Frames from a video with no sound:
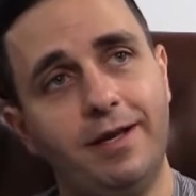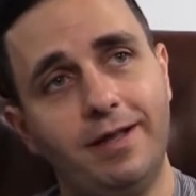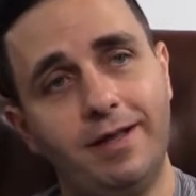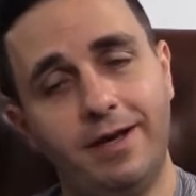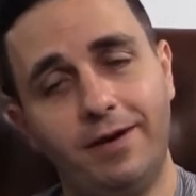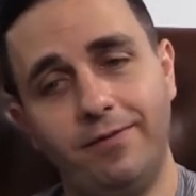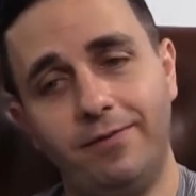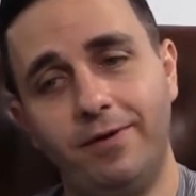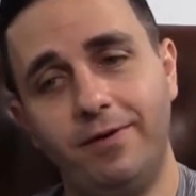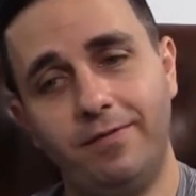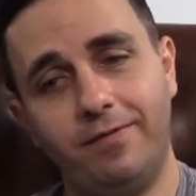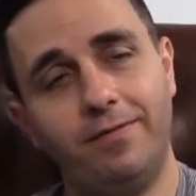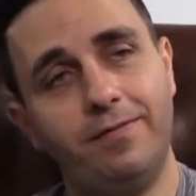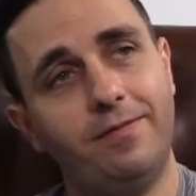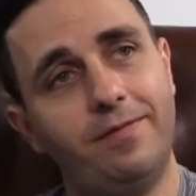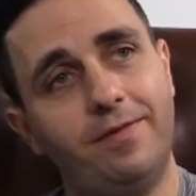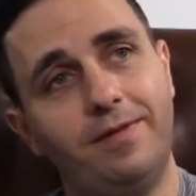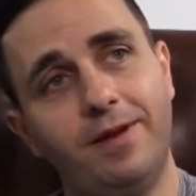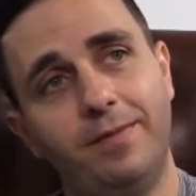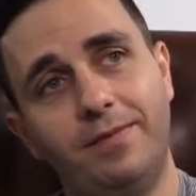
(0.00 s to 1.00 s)
that we've
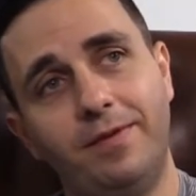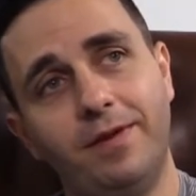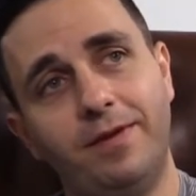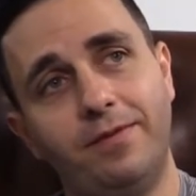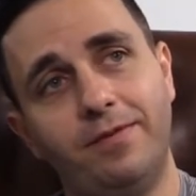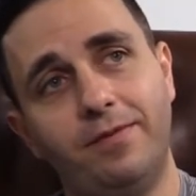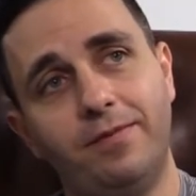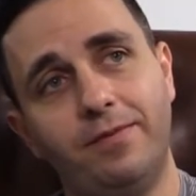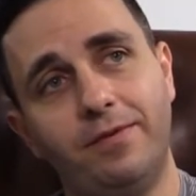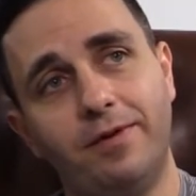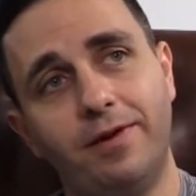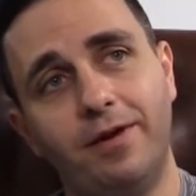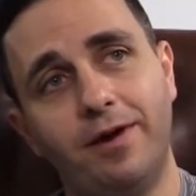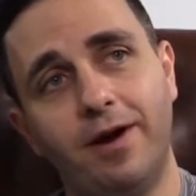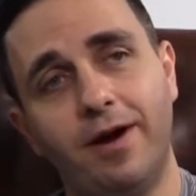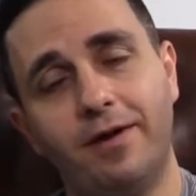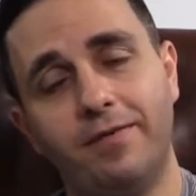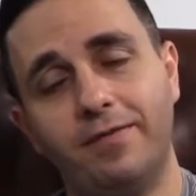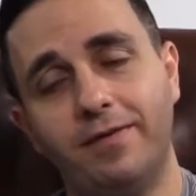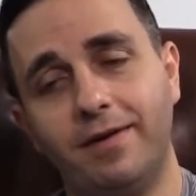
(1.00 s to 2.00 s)
dipped into pretty
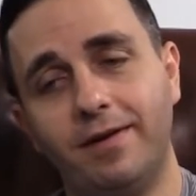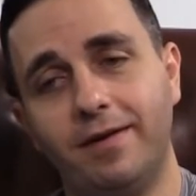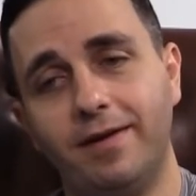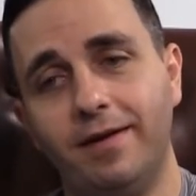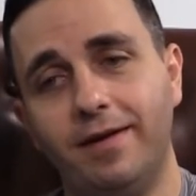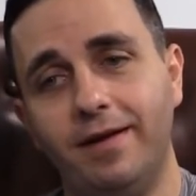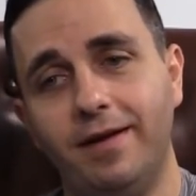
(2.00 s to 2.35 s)
often.